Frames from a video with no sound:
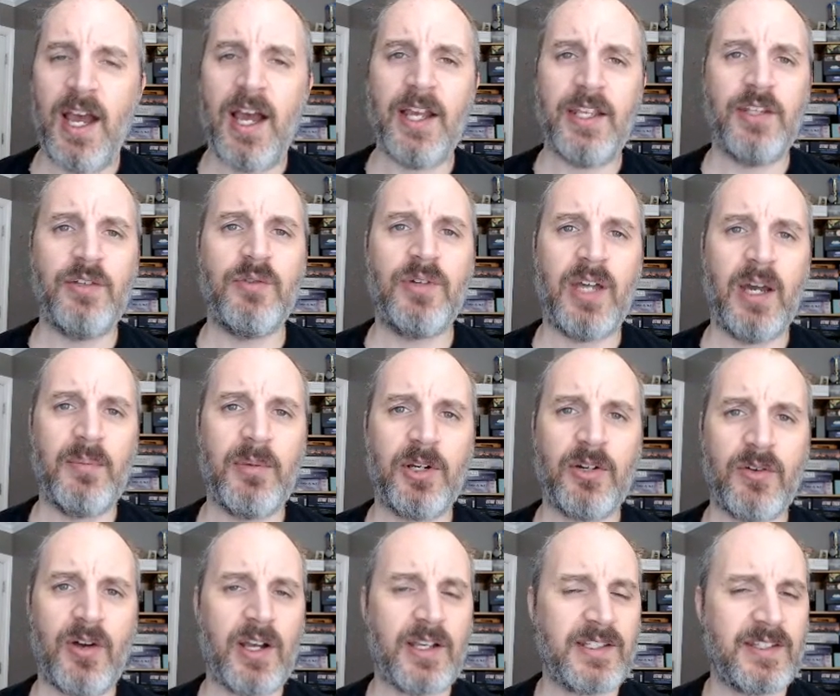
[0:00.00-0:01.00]
you come
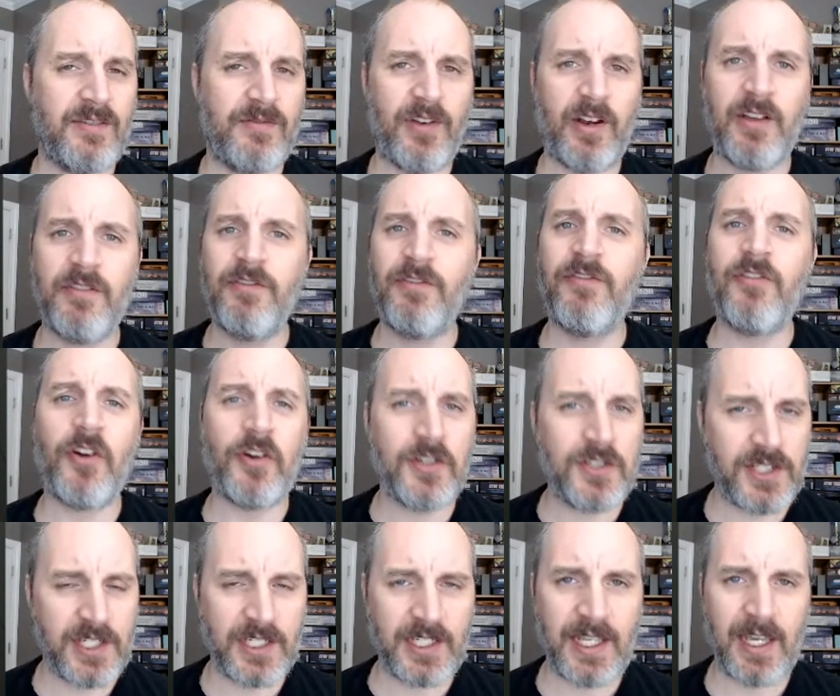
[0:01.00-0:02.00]
across the very
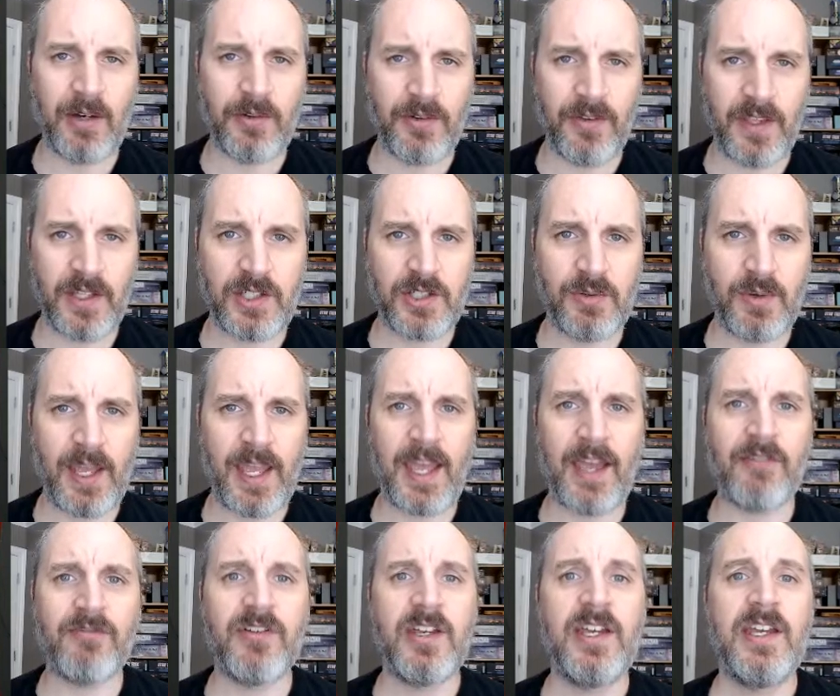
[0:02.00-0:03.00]
first encounter that you
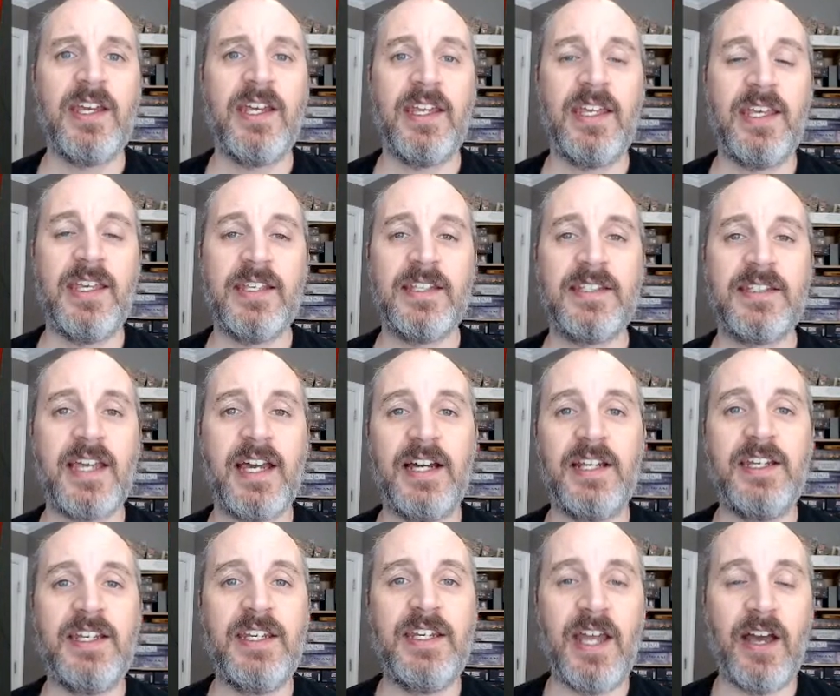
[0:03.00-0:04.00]
have is
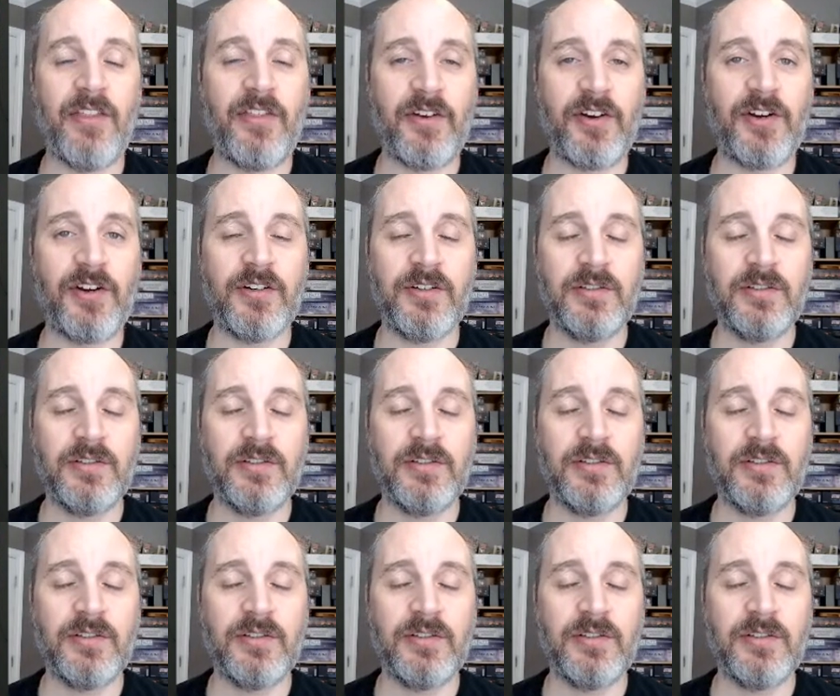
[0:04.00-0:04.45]
another